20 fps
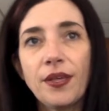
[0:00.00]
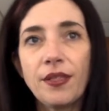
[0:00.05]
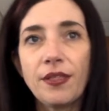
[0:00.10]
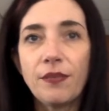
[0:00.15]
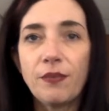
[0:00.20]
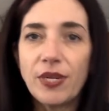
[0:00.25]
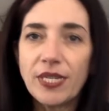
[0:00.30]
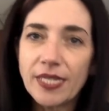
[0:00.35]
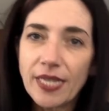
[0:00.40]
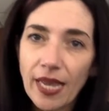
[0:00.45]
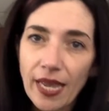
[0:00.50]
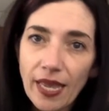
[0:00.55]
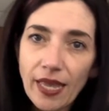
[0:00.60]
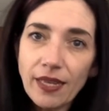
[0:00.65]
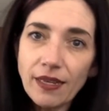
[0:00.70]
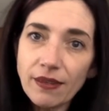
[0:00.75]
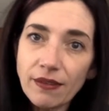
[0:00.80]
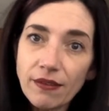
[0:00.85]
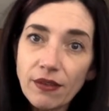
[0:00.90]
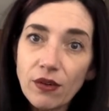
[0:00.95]
We
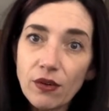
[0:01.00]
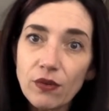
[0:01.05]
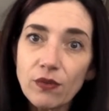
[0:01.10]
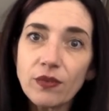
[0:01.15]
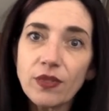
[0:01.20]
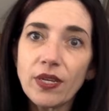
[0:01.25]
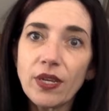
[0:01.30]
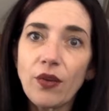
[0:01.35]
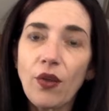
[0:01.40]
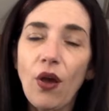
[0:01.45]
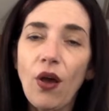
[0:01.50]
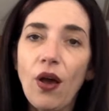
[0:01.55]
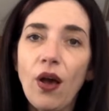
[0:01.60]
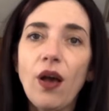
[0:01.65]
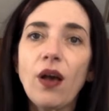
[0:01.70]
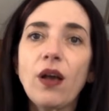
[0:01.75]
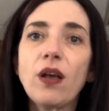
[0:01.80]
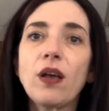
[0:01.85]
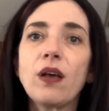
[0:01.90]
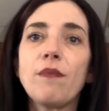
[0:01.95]
tend to only
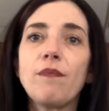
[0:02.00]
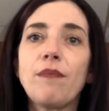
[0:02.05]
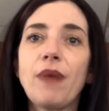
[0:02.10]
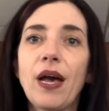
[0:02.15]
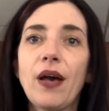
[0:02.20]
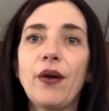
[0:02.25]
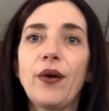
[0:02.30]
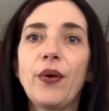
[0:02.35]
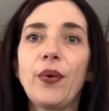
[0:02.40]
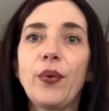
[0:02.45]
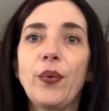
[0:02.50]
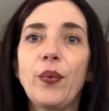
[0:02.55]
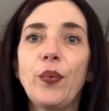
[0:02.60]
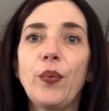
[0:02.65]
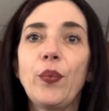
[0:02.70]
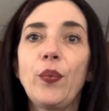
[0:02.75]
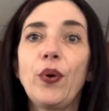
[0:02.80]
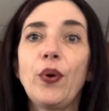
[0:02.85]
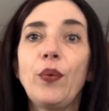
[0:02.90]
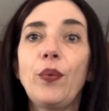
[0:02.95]
talk about
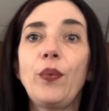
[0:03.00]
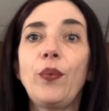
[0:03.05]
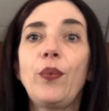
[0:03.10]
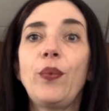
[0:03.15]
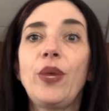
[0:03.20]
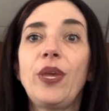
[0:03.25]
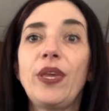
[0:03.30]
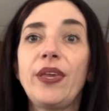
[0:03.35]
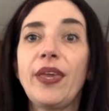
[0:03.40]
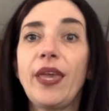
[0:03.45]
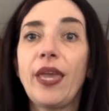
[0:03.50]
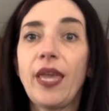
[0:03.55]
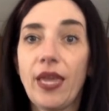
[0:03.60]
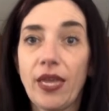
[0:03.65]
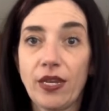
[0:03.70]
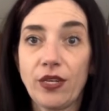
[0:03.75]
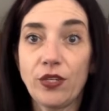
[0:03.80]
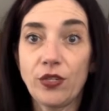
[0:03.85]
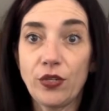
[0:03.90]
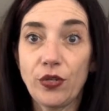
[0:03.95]
what we
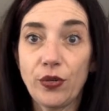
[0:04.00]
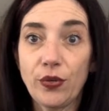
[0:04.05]
can't do,